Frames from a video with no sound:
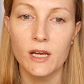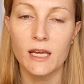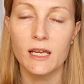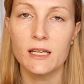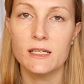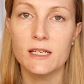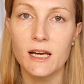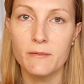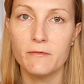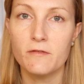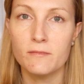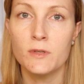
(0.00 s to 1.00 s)
and
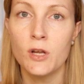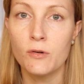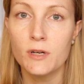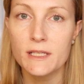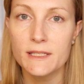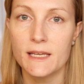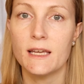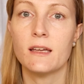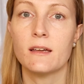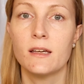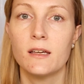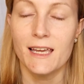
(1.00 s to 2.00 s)
I'm
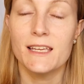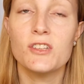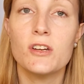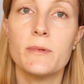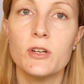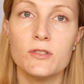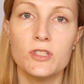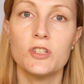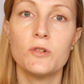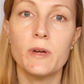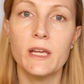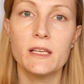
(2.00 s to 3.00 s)
noticing it took about
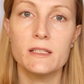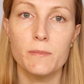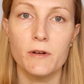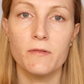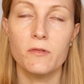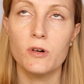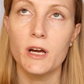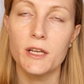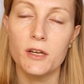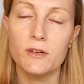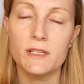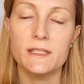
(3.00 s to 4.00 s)
2 weeks before I
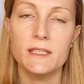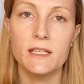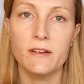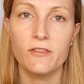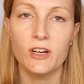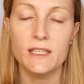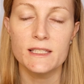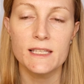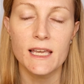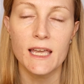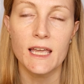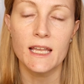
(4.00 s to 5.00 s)
noticed the
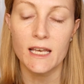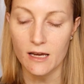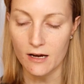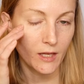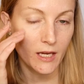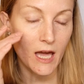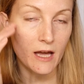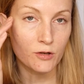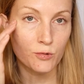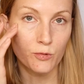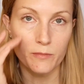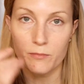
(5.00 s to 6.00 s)
difference in like
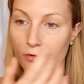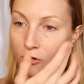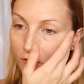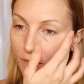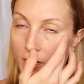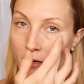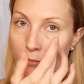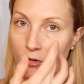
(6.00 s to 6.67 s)
actual improvement,